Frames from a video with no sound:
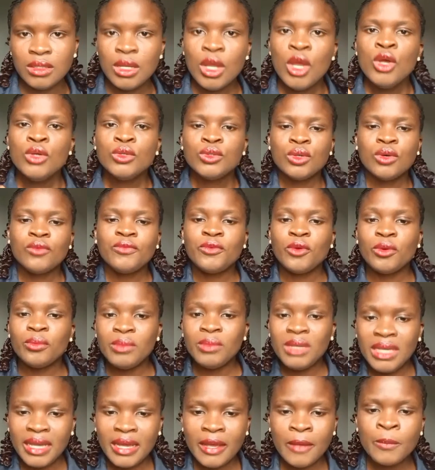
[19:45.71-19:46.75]
So for
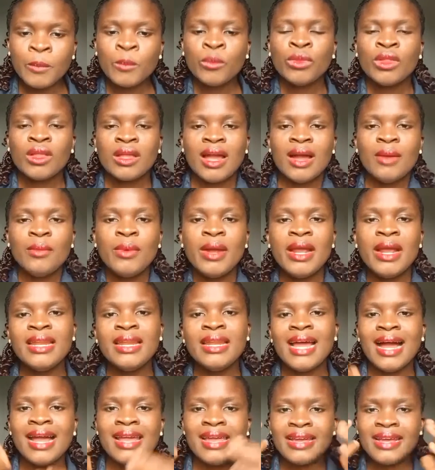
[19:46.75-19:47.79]
me, when
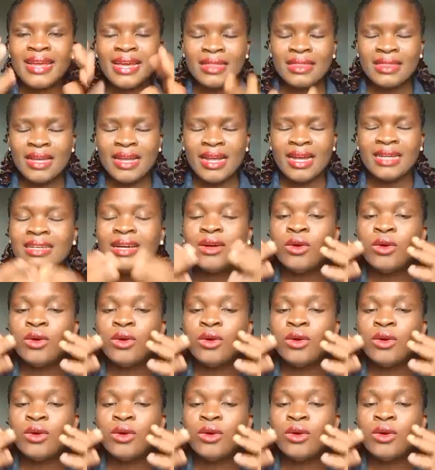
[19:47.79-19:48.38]
I get tired,